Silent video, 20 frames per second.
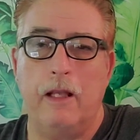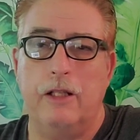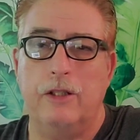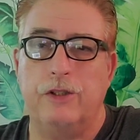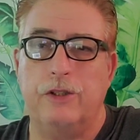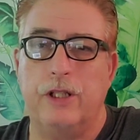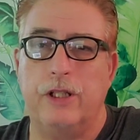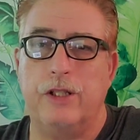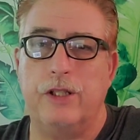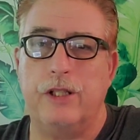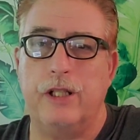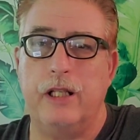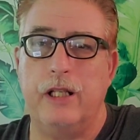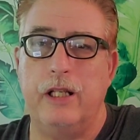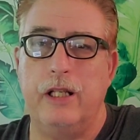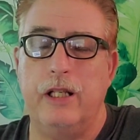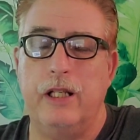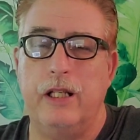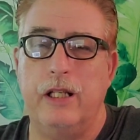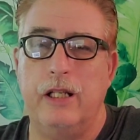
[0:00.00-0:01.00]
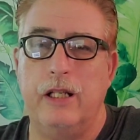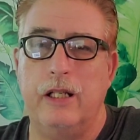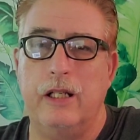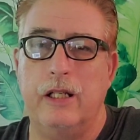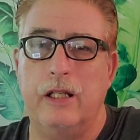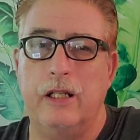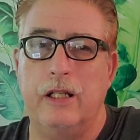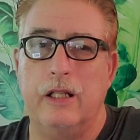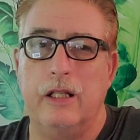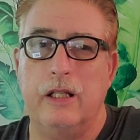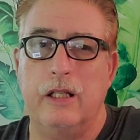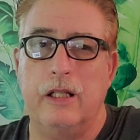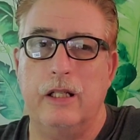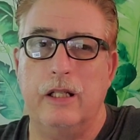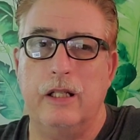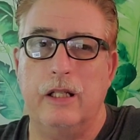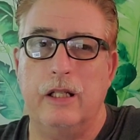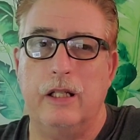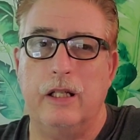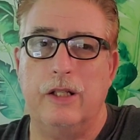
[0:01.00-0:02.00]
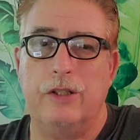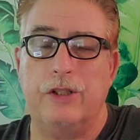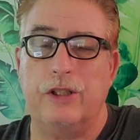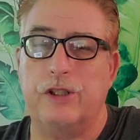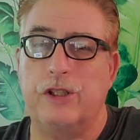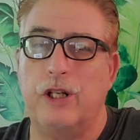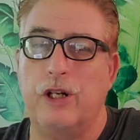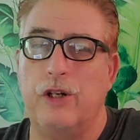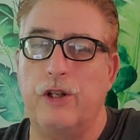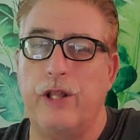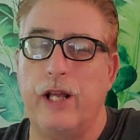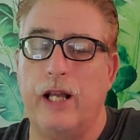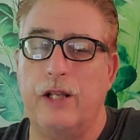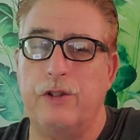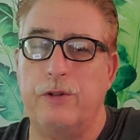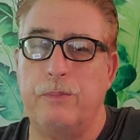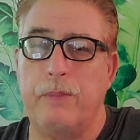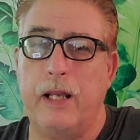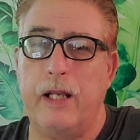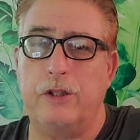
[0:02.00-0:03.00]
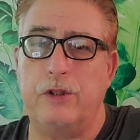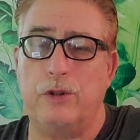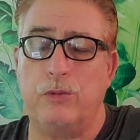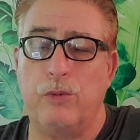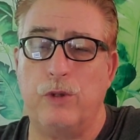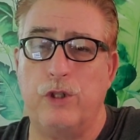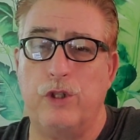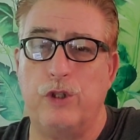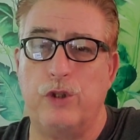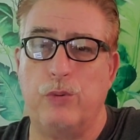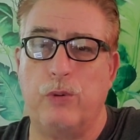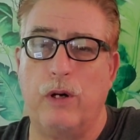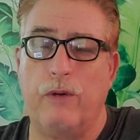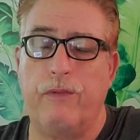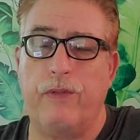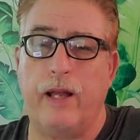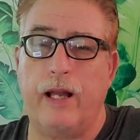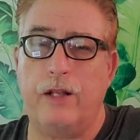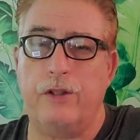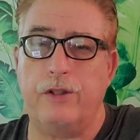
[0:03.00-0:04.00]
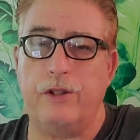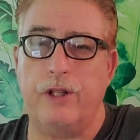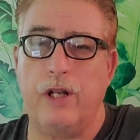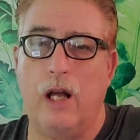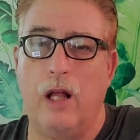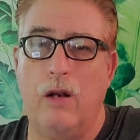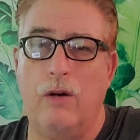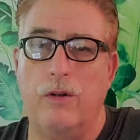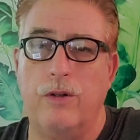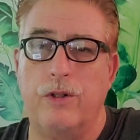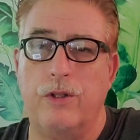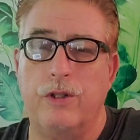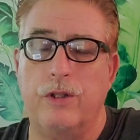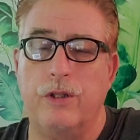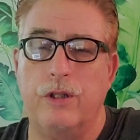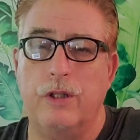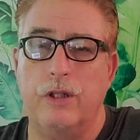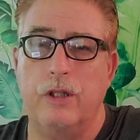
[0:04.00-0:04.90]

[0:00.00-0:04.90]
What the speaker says: 600,000 pesos, which is $12,000.